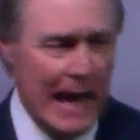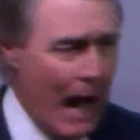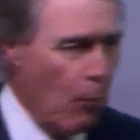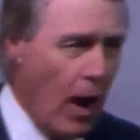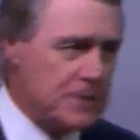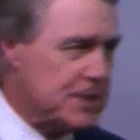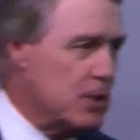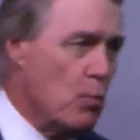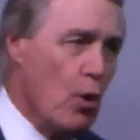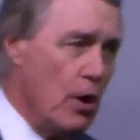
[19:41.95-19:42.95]
I watched
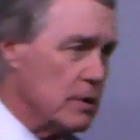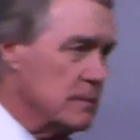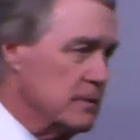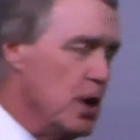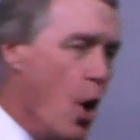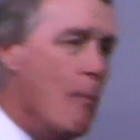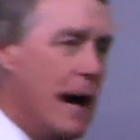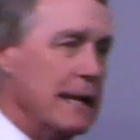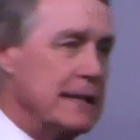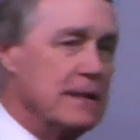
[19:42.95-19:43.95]
him work.
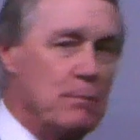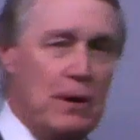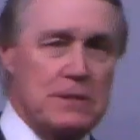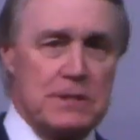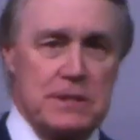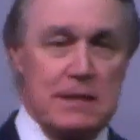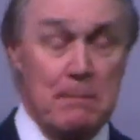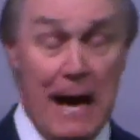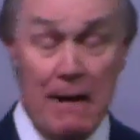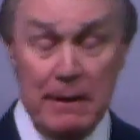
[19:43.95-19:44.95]
Nobody in the presidency,
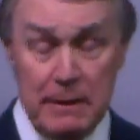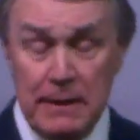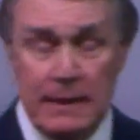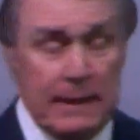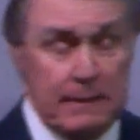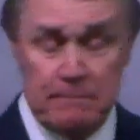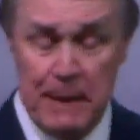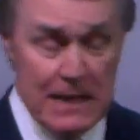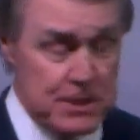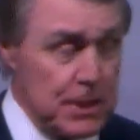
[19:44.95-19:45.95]
in
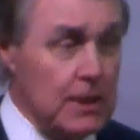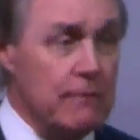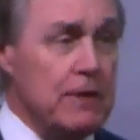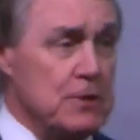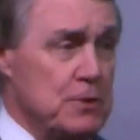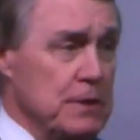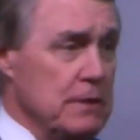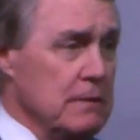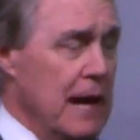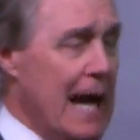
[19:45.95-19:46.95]
my study of
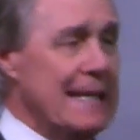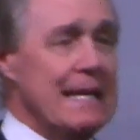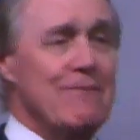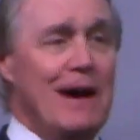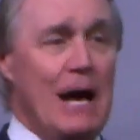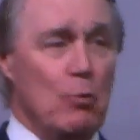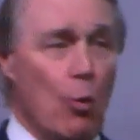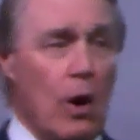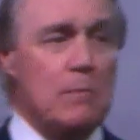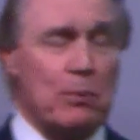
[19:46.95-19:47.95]
history, I can't
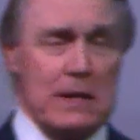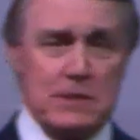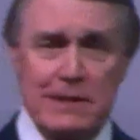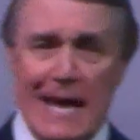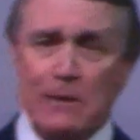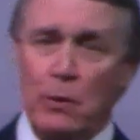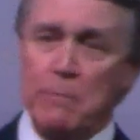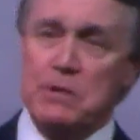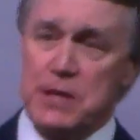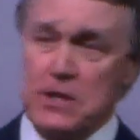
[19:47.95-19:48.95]
find one president that had the
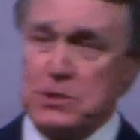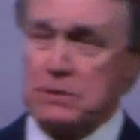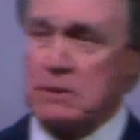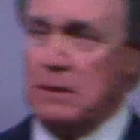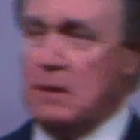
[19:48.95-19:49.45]
reputation